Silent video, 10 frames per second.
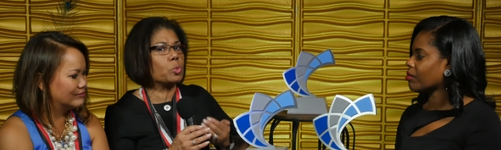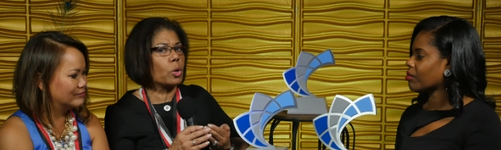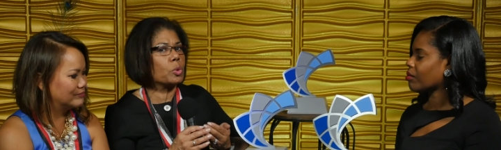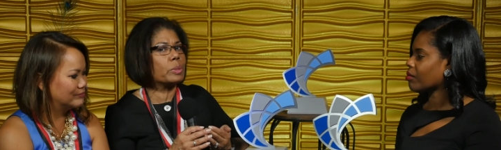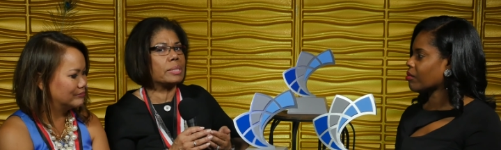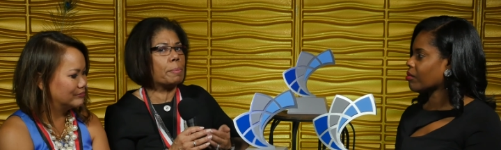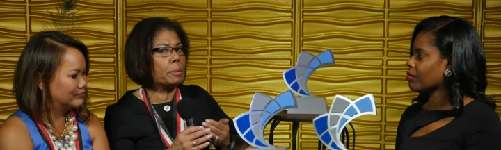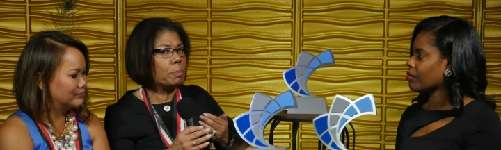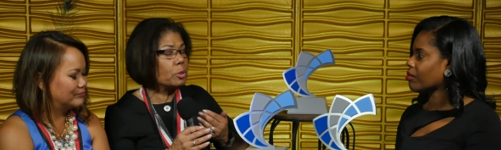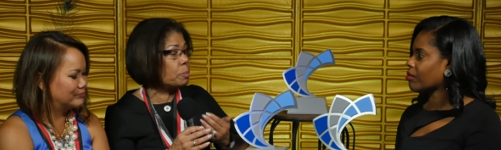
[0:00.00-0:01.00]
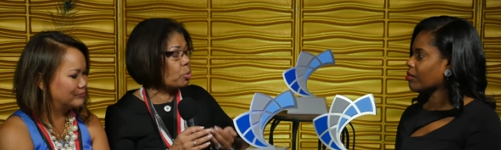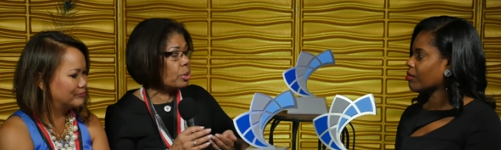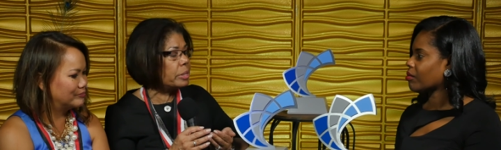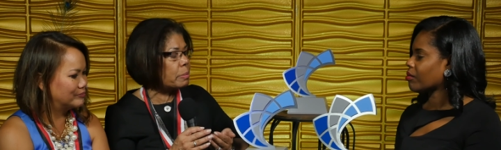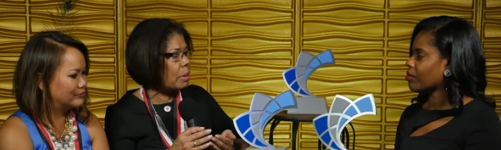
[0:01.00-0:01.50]
Speaker 1: work with some of the most
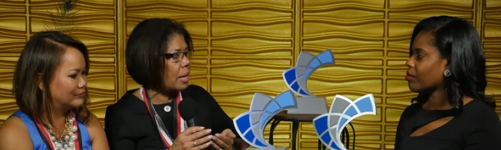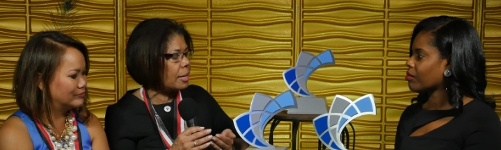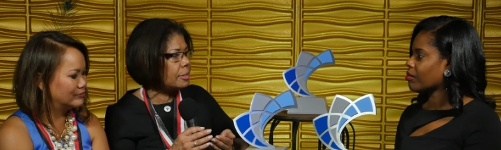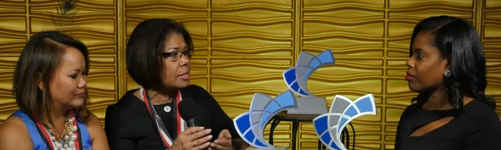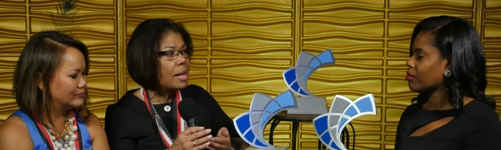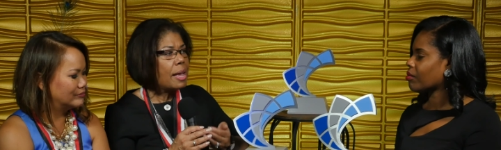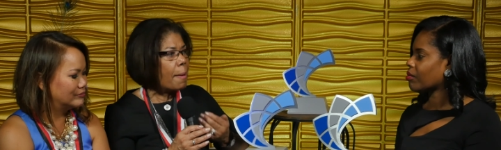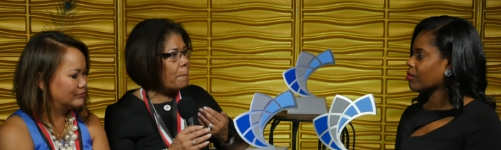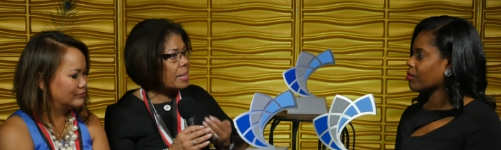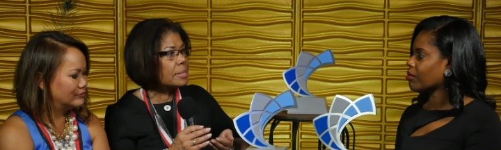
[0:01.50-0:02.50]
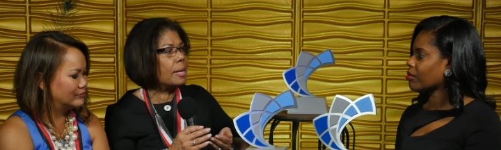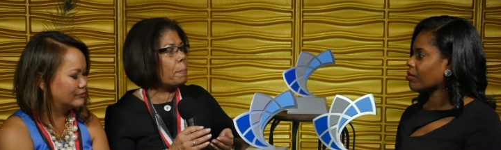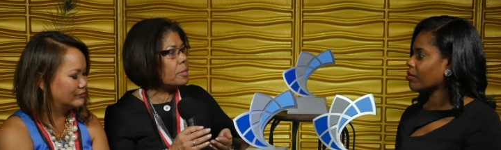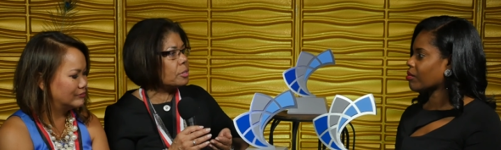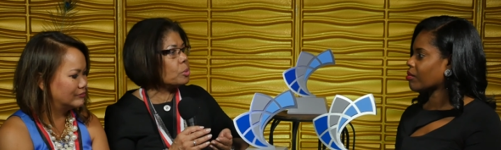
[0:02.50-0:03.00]
brilliant minds and best
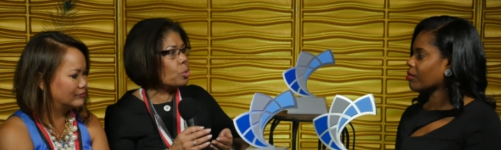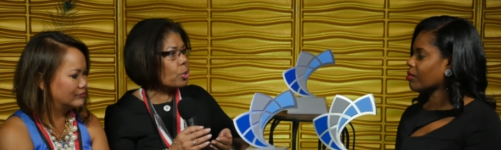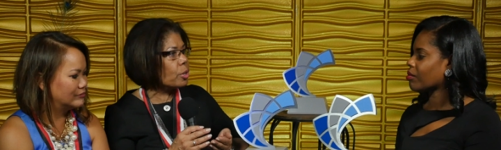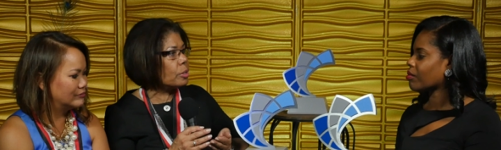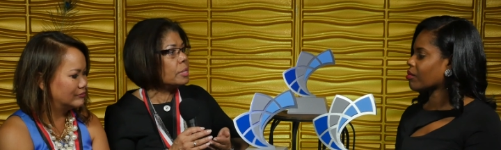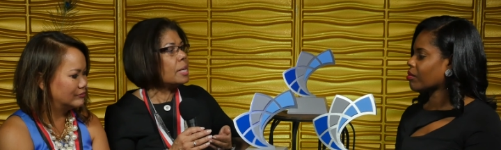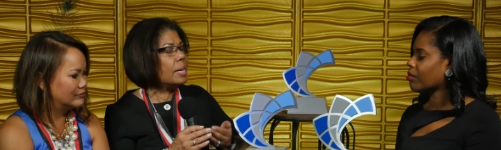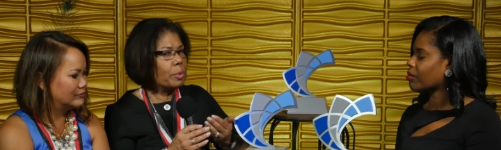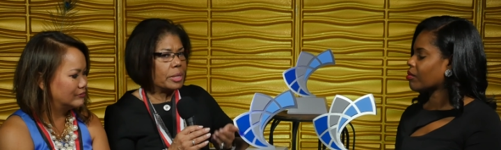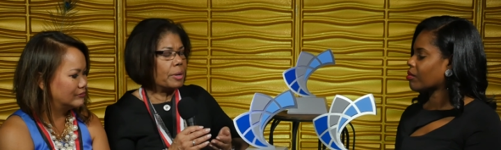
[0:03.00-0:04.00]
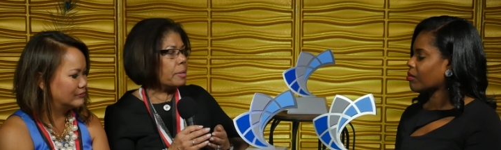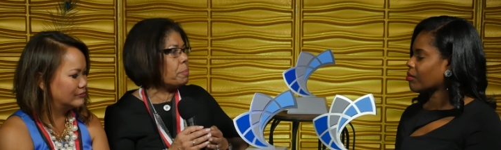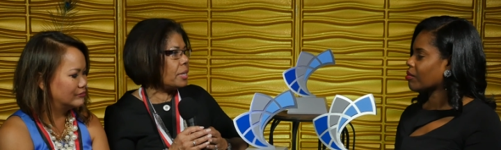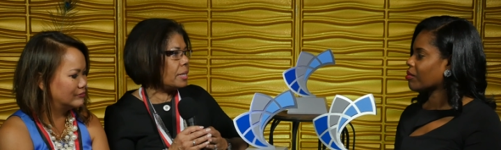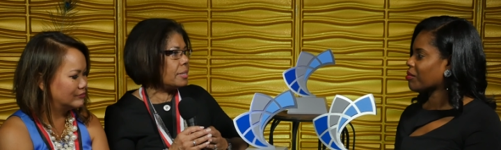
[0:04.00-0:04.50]
companies in the world with our
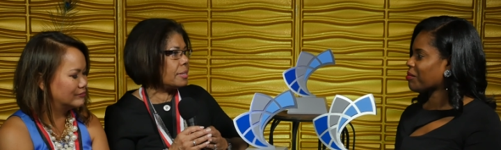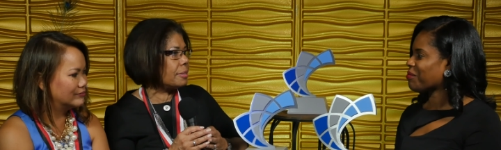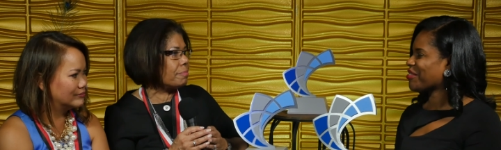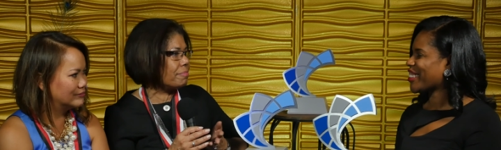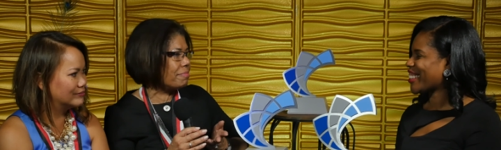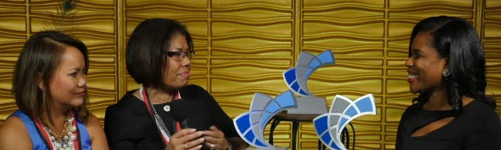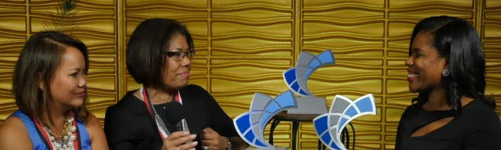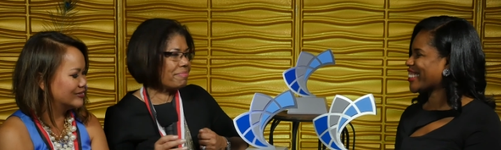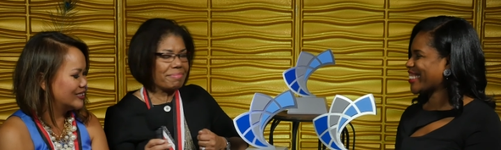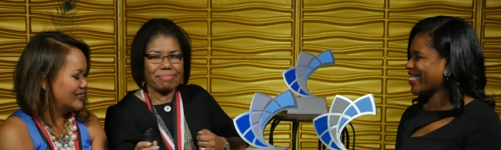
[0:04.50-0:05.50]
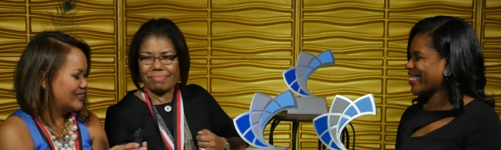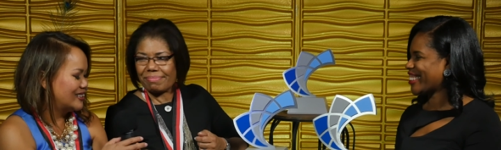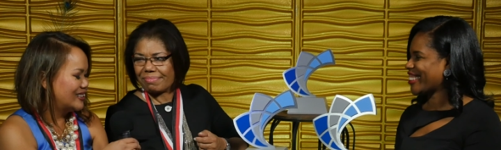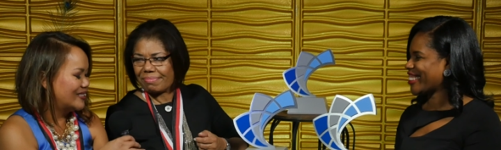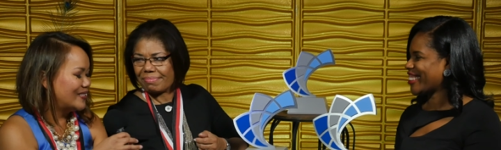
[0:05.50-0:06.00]
MBEs.
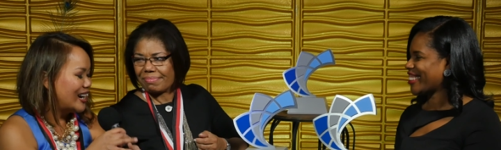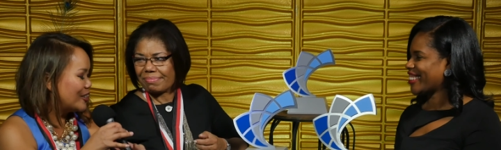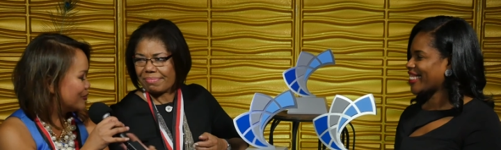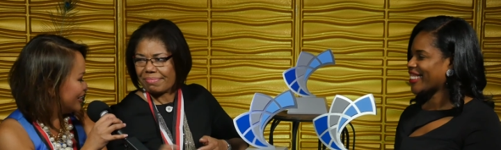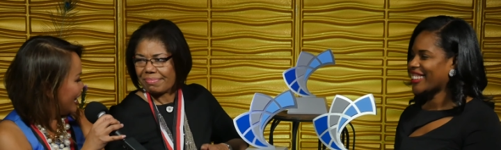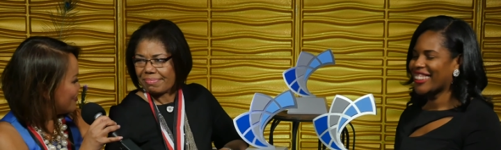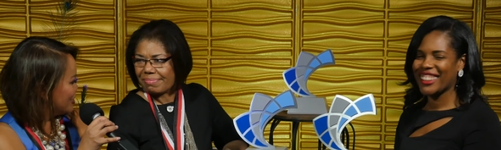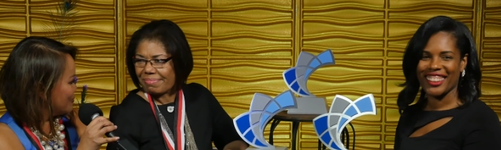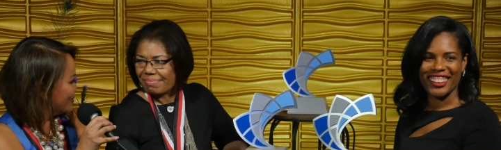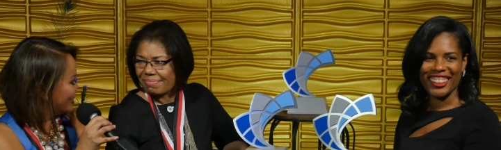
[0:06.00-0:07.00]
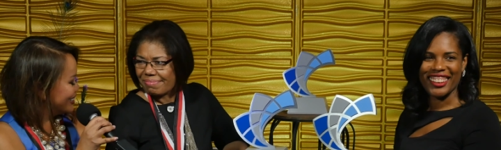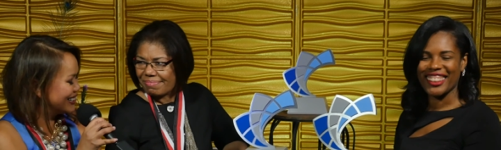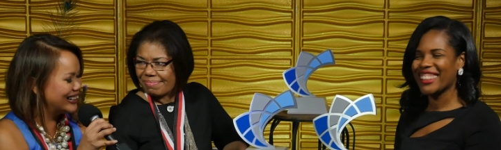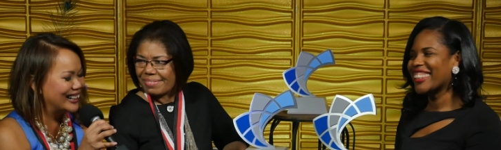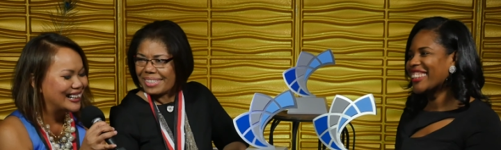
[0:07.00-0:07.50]
Speaker 2: Wow, we have
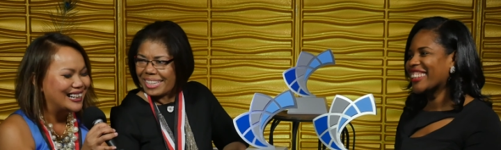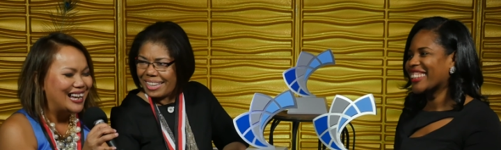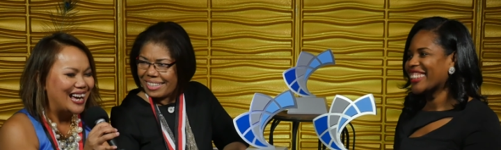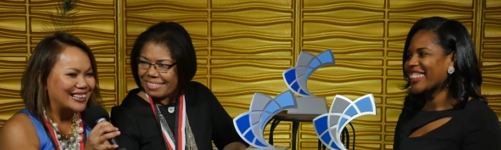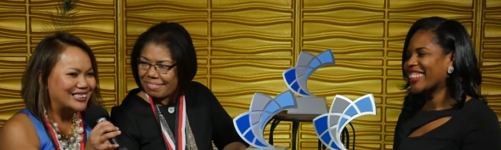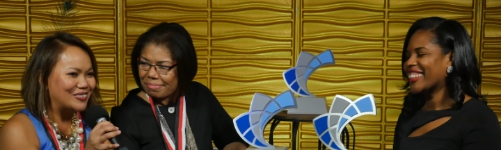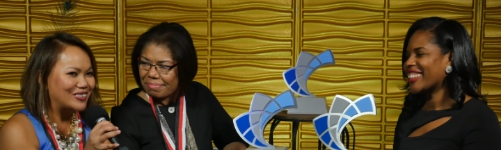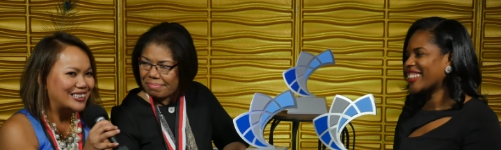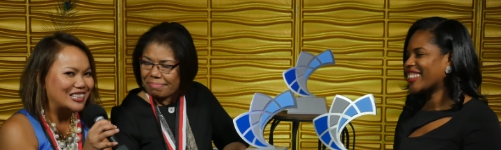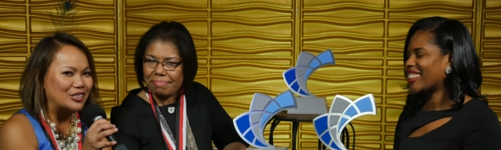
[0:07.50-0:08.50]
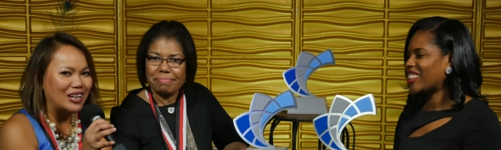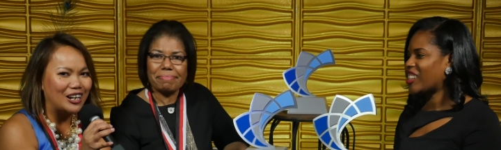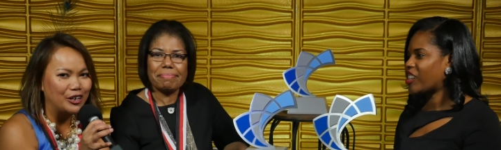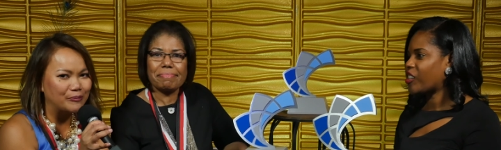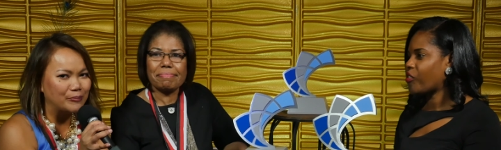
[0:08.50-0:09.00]
similar activities.
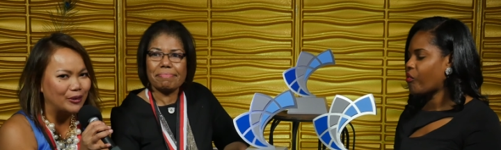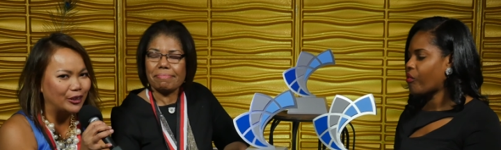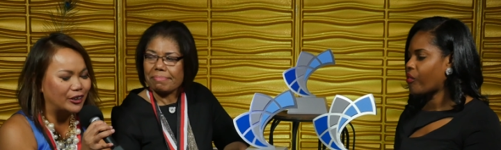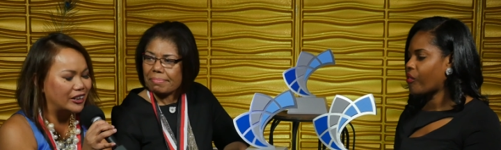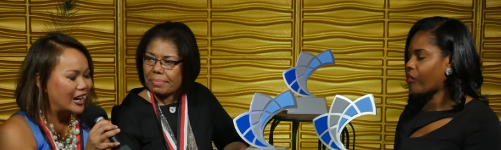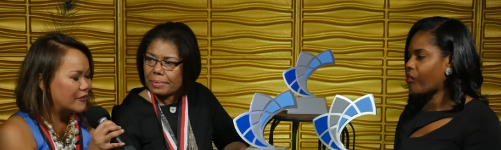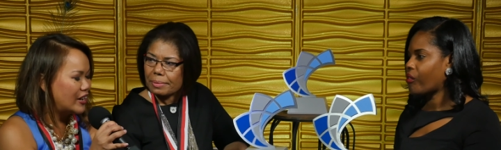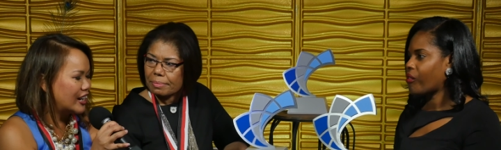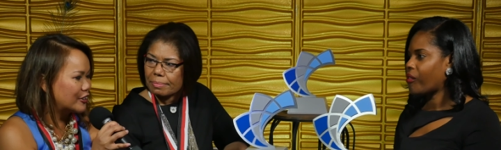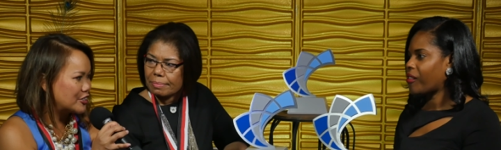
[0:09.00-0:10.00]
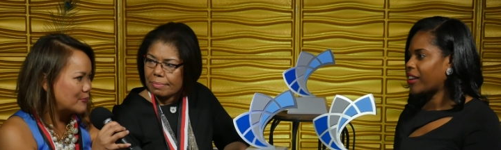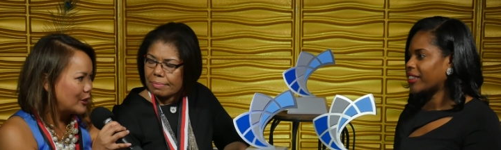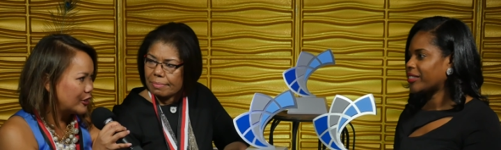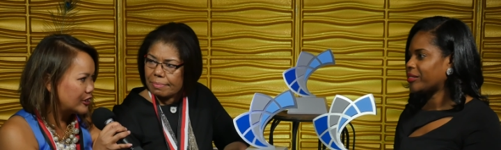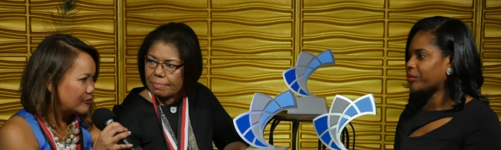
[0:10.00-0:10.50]
Herman Miller have had our
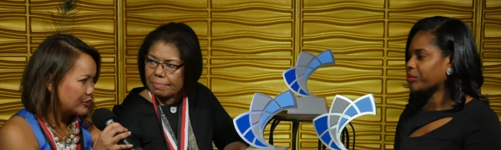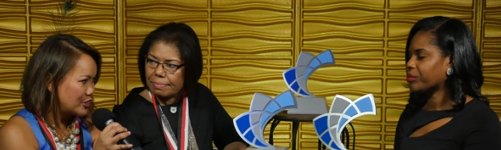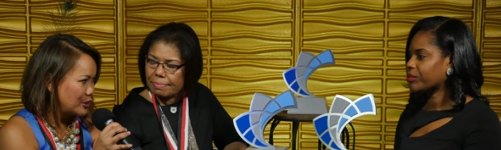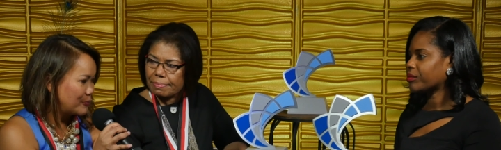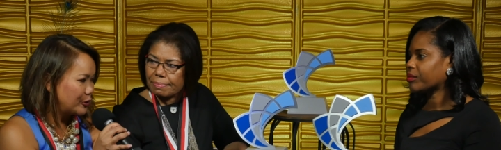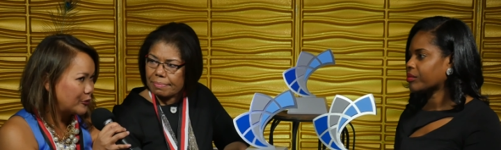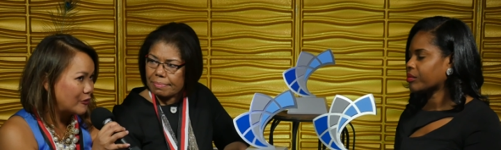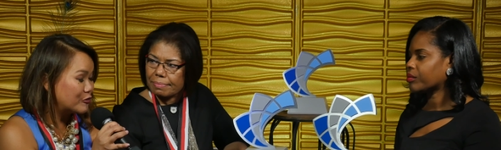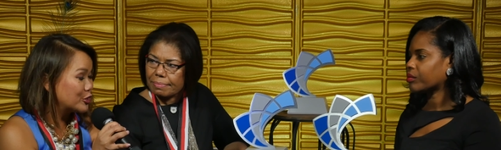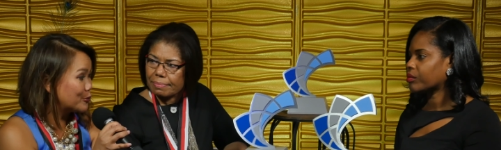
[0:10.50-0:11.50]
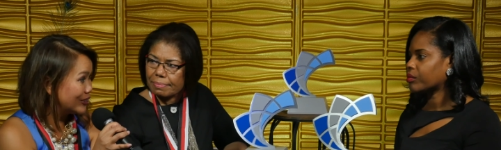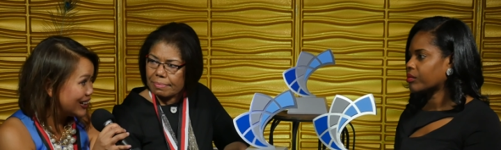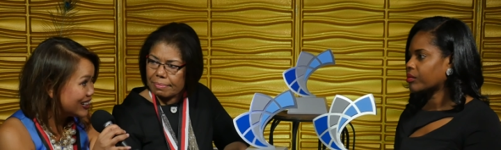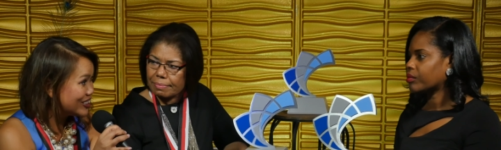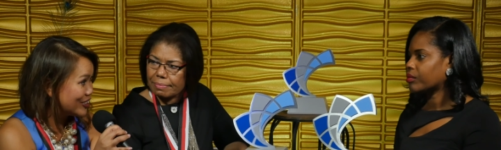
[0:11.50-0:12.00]
supplier diversity program for 28